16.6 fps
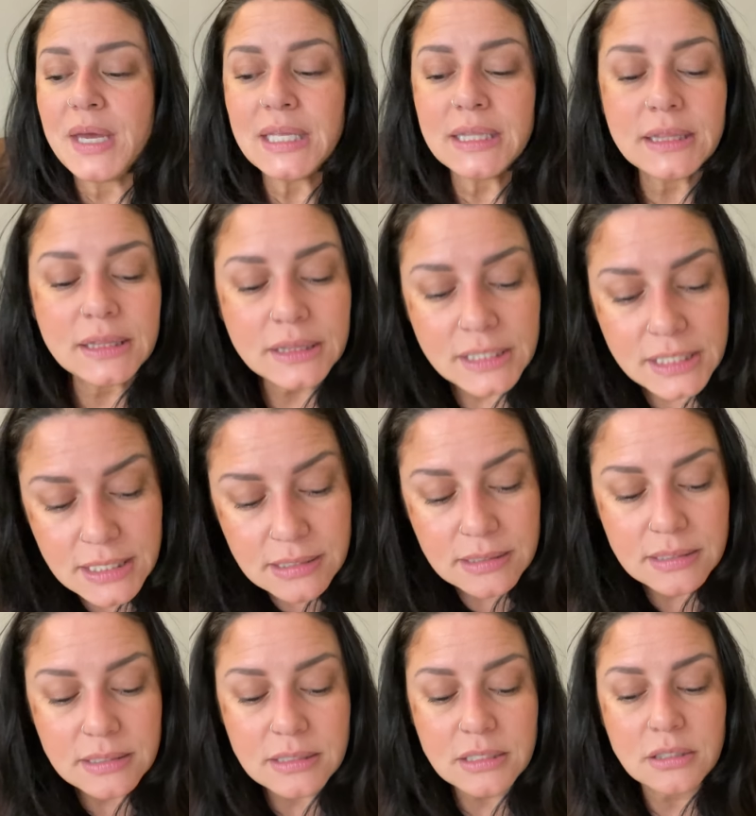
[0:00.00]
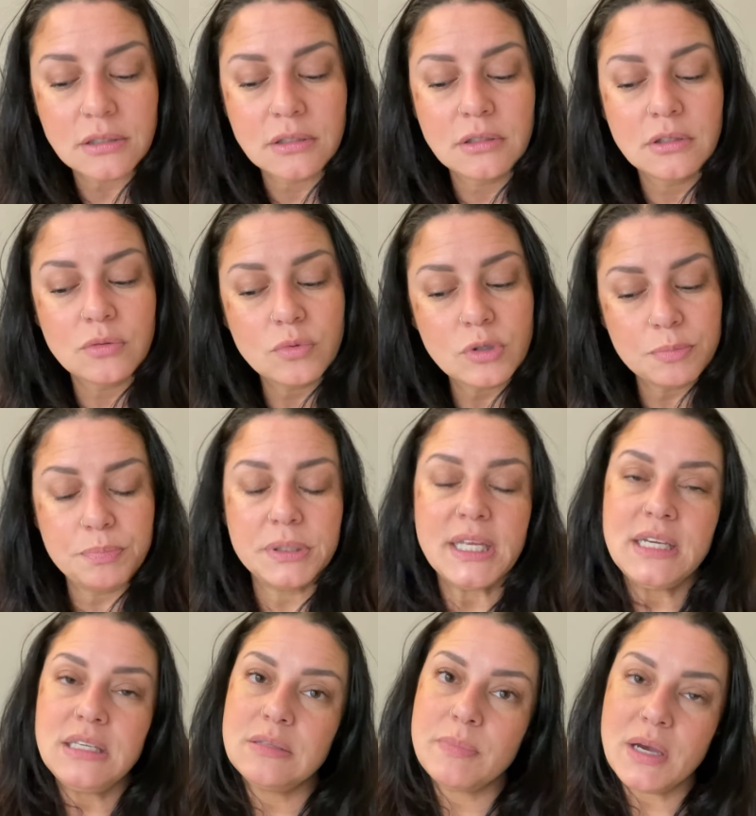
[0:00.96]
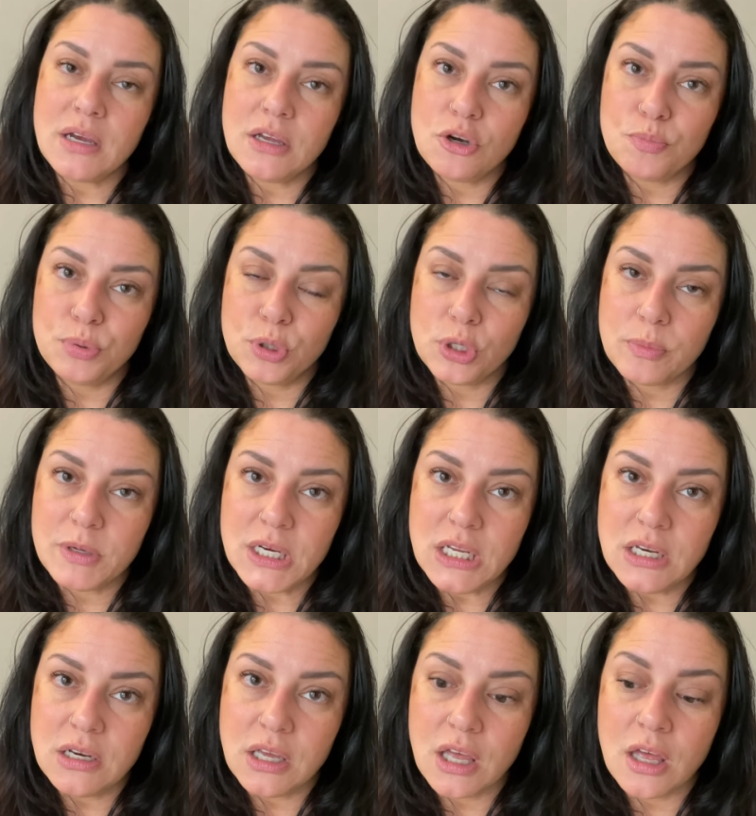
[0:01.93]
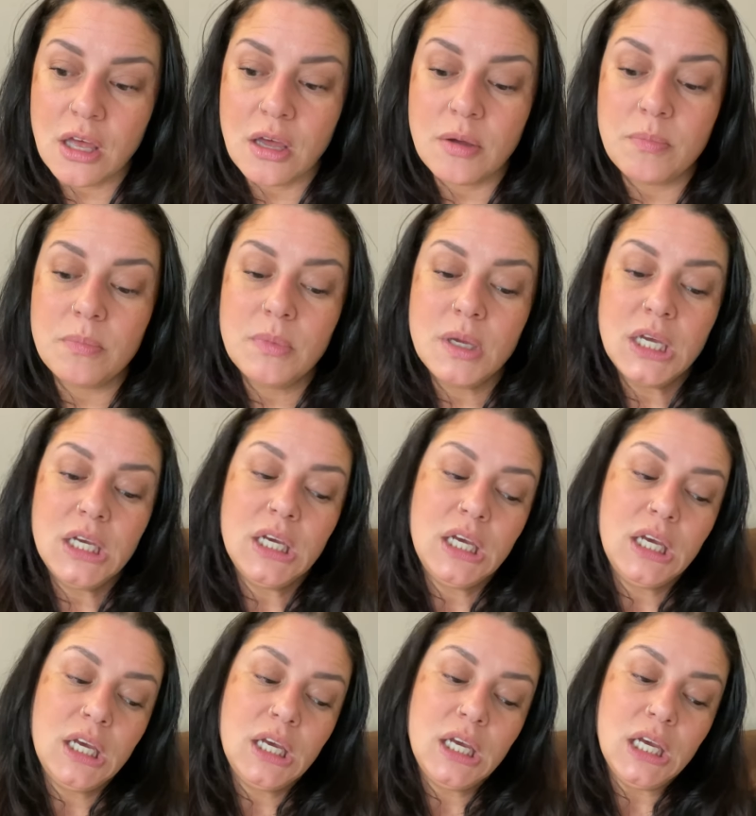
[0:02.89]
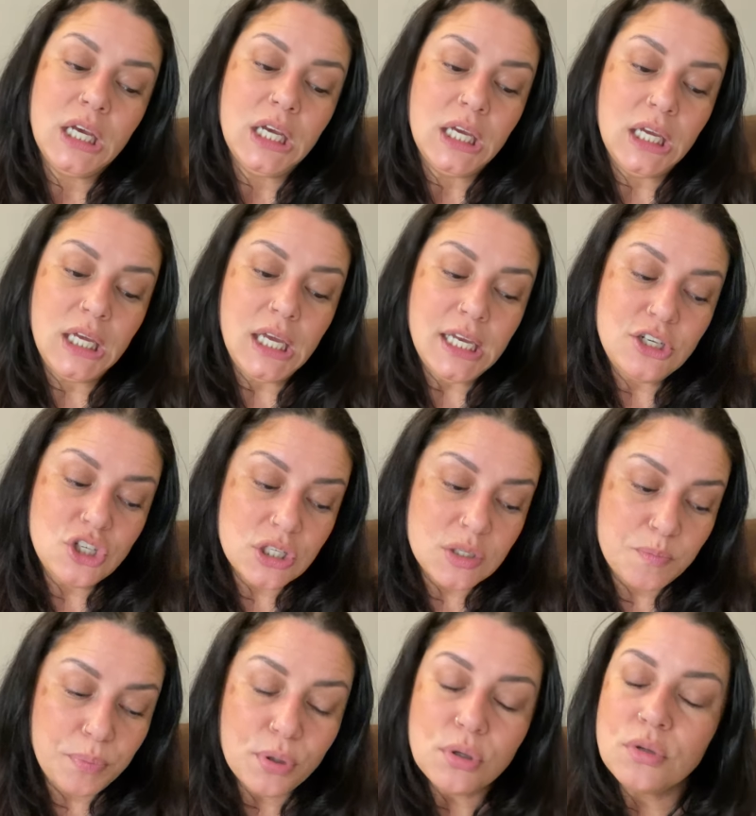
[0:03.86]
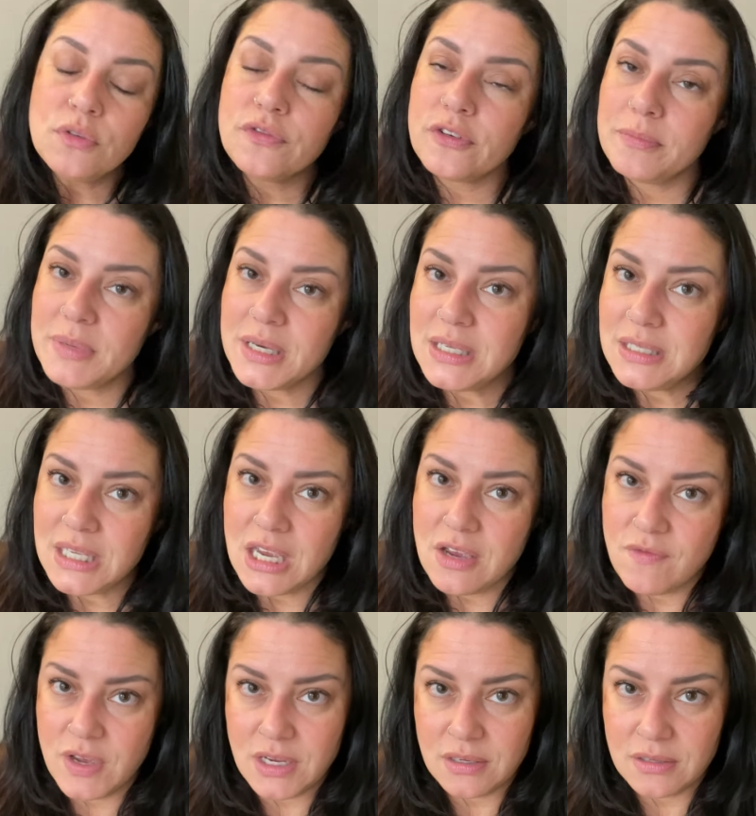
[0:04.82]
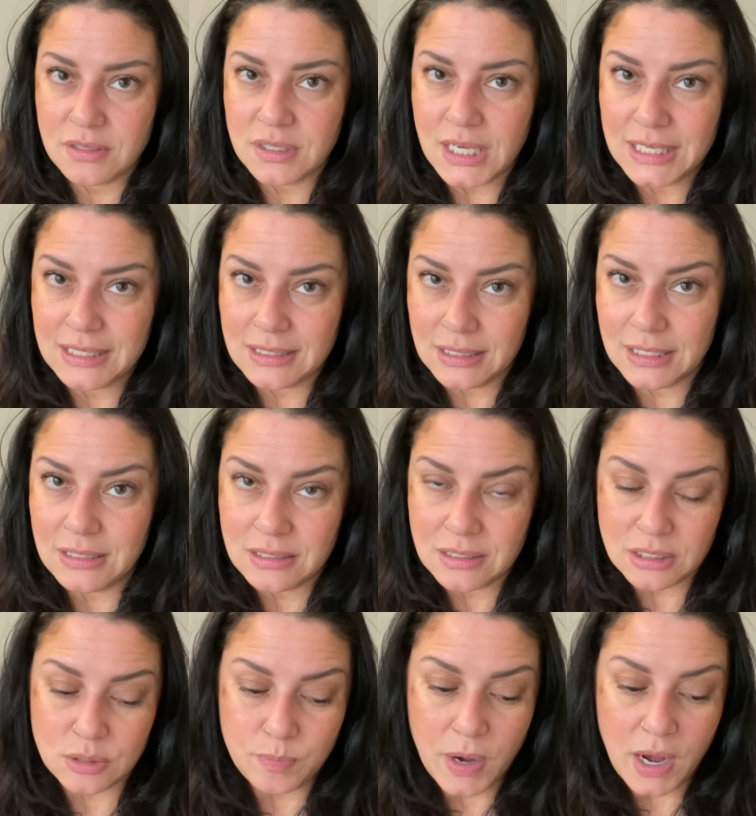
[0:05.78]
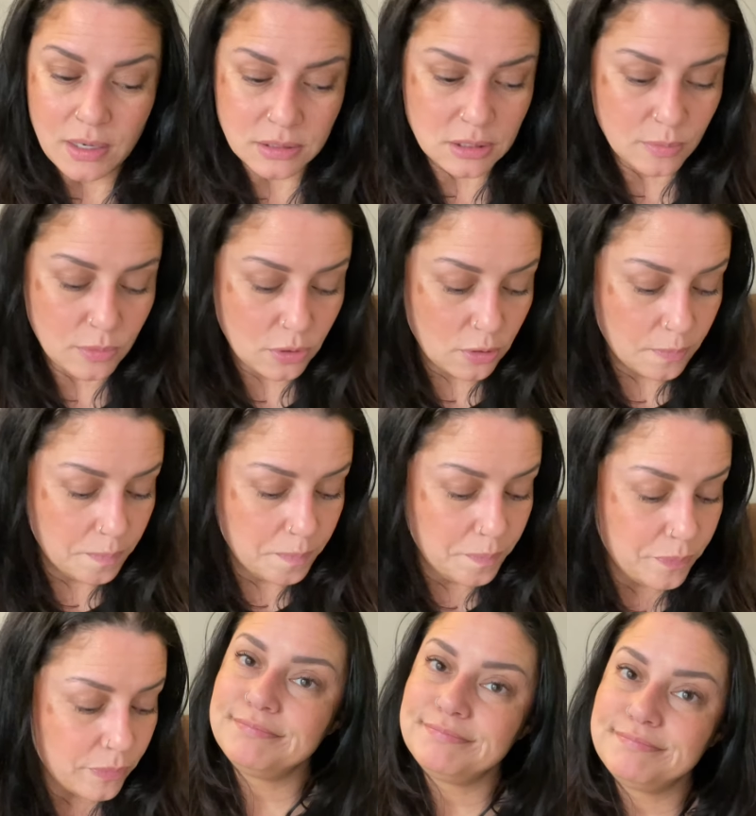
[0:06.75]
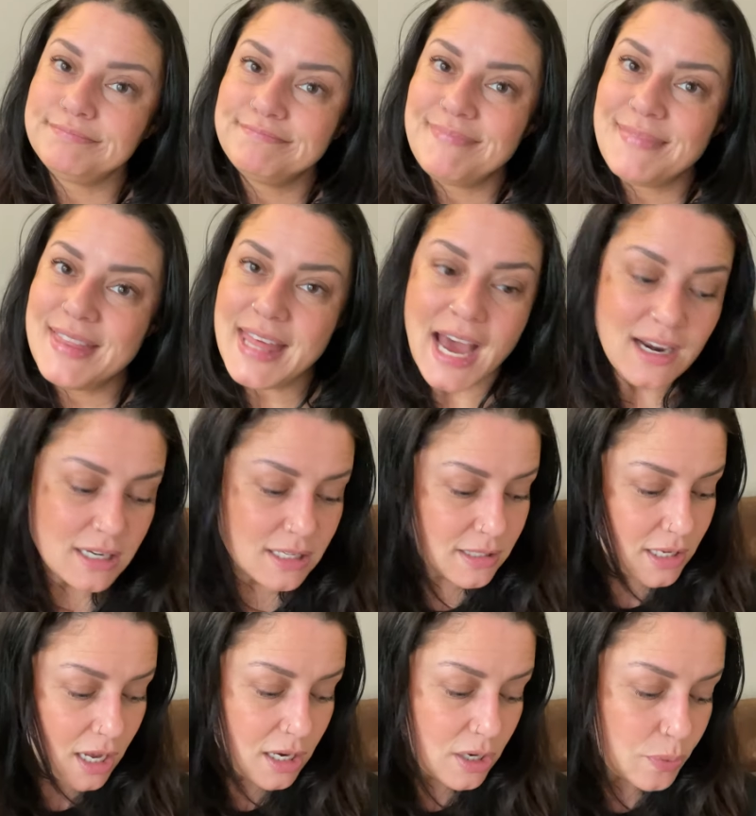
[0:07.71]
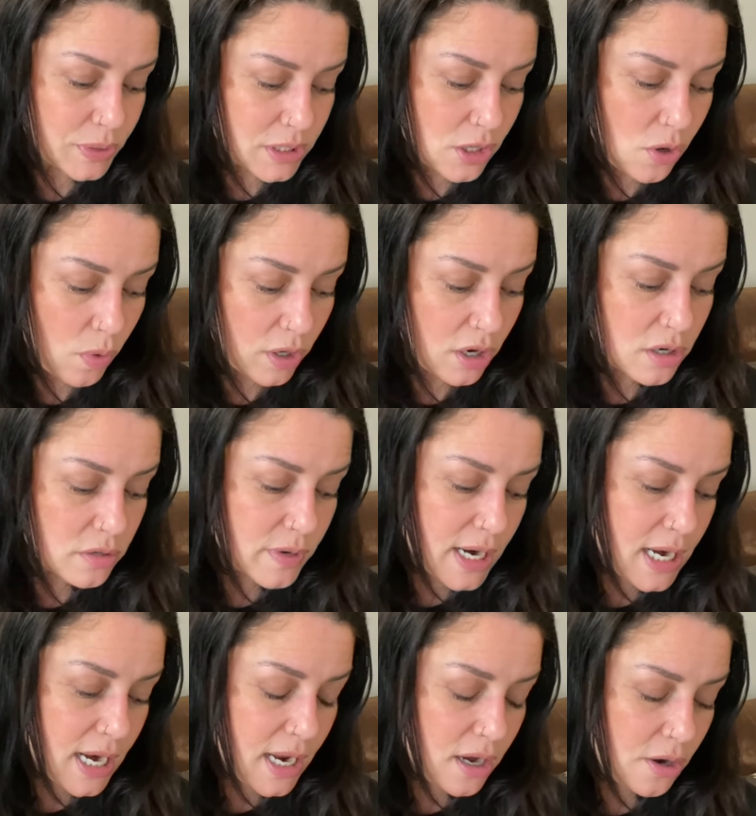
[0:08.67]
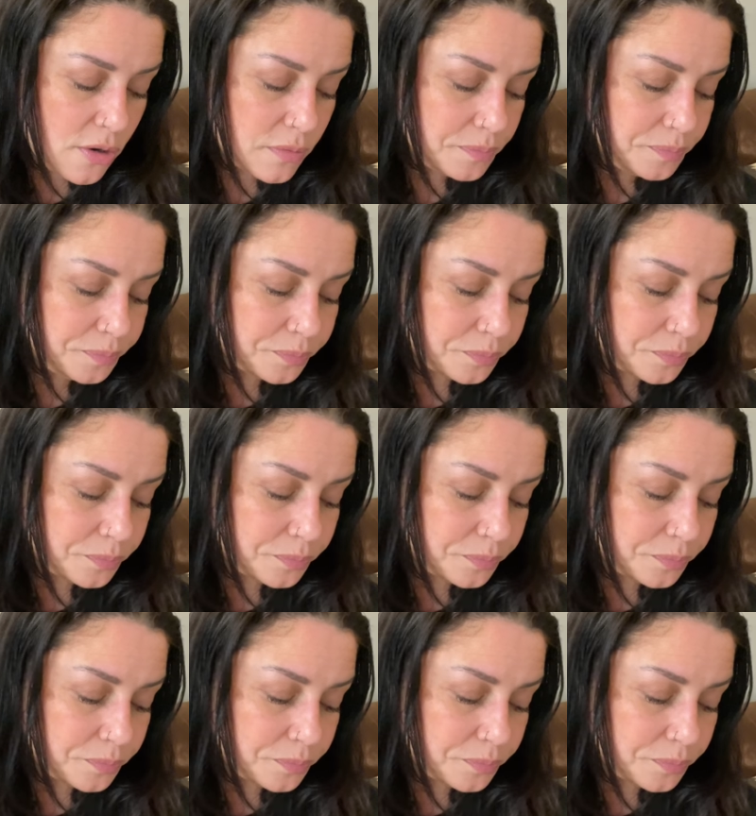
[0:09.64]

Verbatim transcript: at least replace my unemployment income and just pull from my savings as least as possible. That is kind of what's going on right now.